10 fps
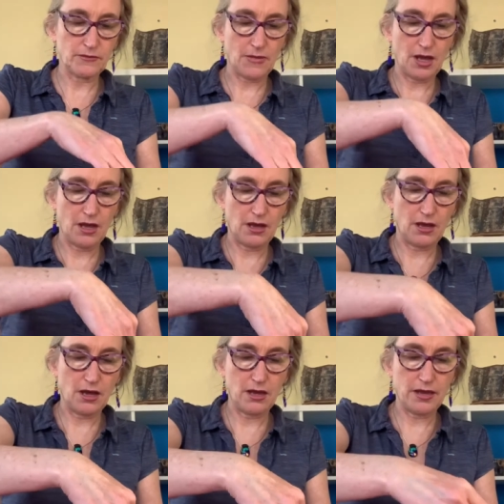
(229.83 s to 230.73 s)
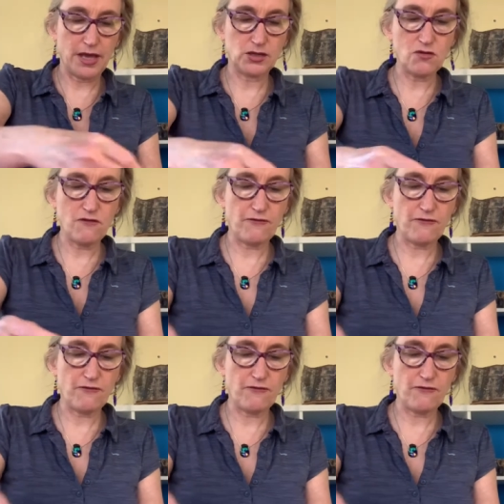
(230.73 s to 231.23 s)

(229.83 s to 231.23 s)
I can cut that off.